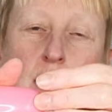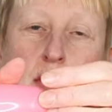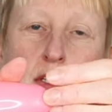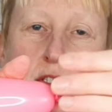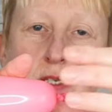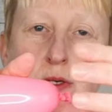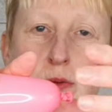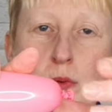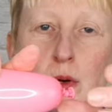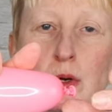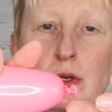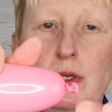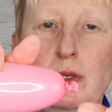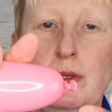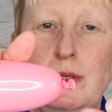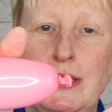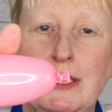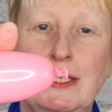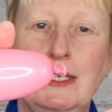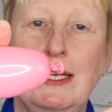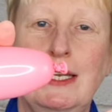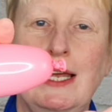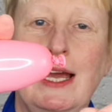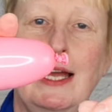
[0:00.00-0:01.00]
So what you
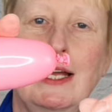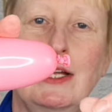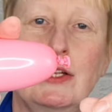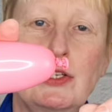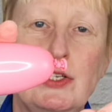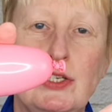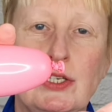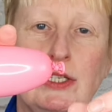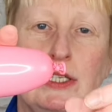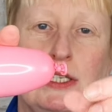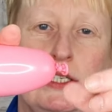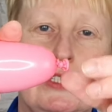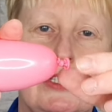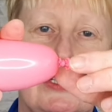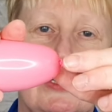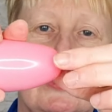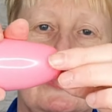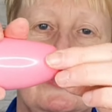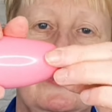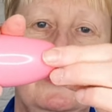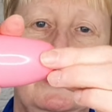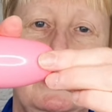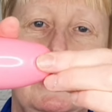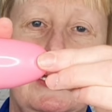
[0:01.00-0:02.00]
can actually
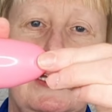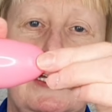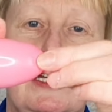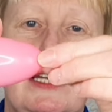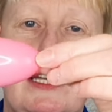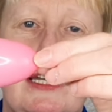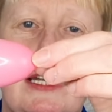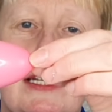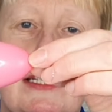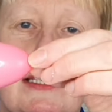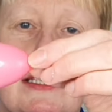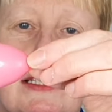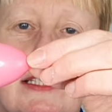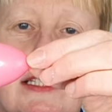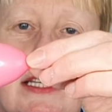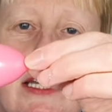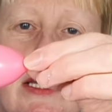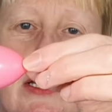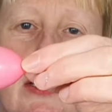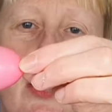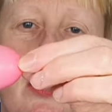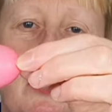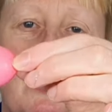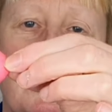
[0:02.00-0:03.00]
do is
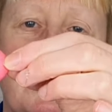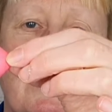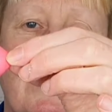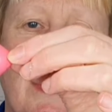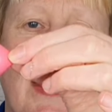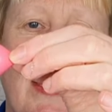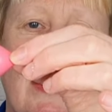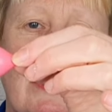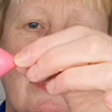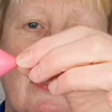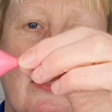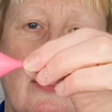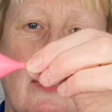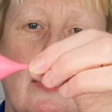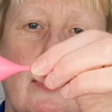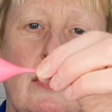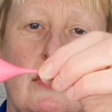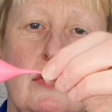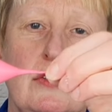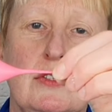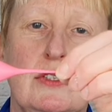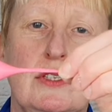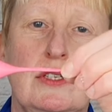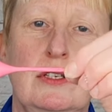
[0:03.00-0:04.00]
take hold of that
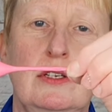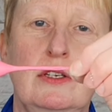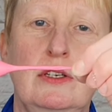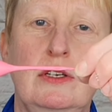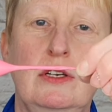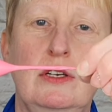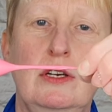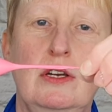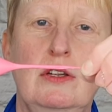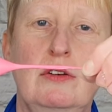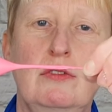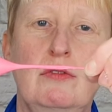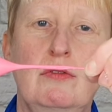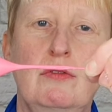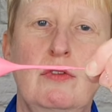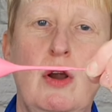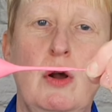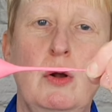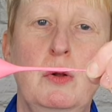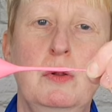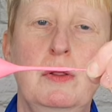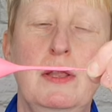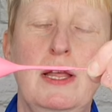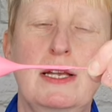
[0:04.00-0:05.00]
knot and
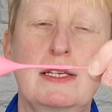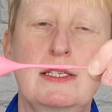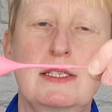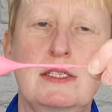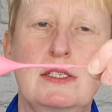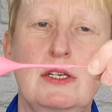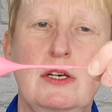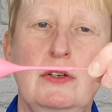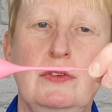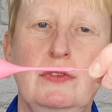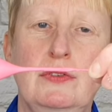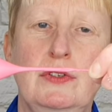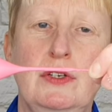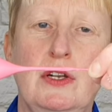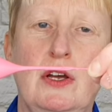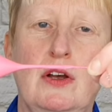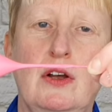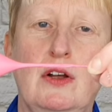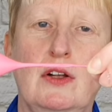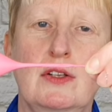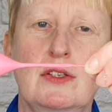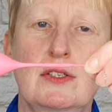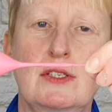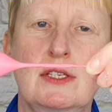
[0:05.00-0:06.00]
roll that soft
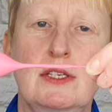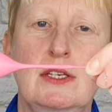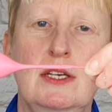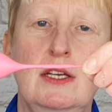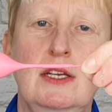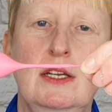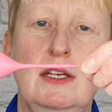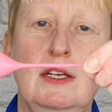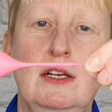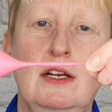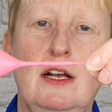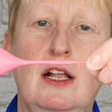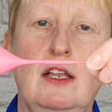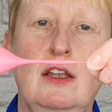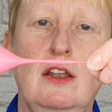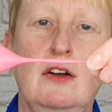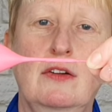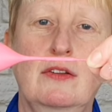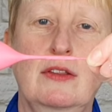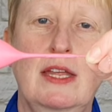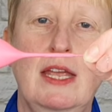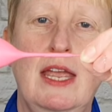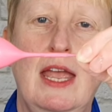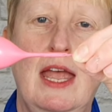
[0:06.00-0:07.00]
knot along the